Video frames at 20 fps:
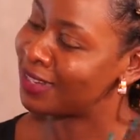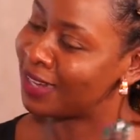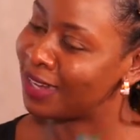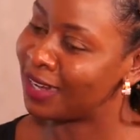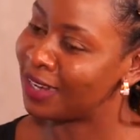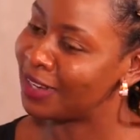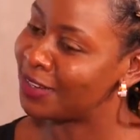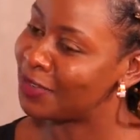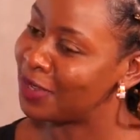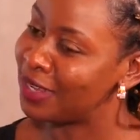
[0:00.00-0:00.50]

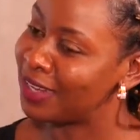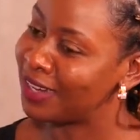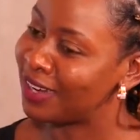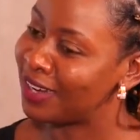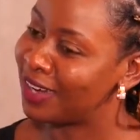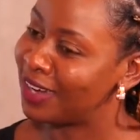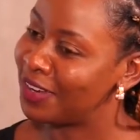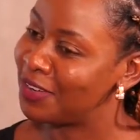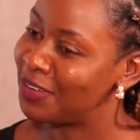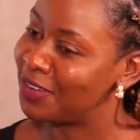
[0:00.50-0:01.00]
really doing
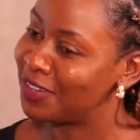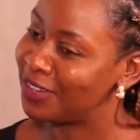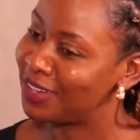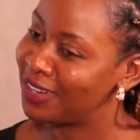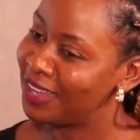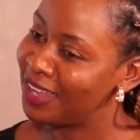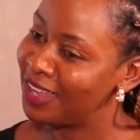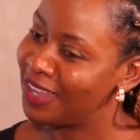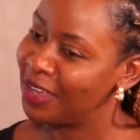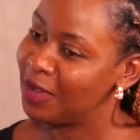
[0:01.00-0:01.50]
really good.
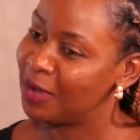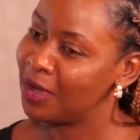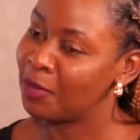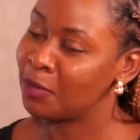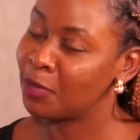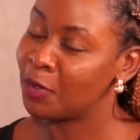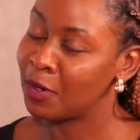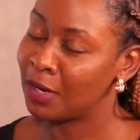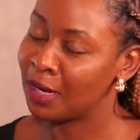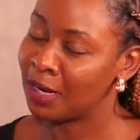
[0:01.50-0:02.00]
I'm
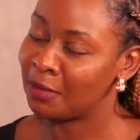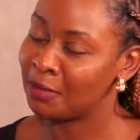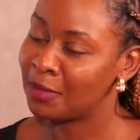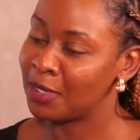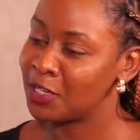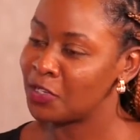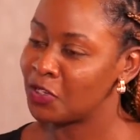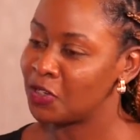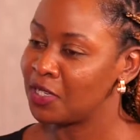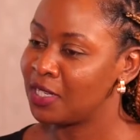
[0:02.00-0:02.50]
not gonna
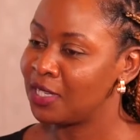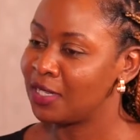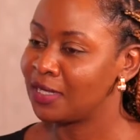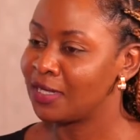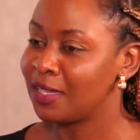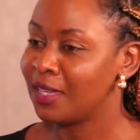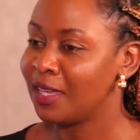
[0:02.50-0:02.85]
mention it,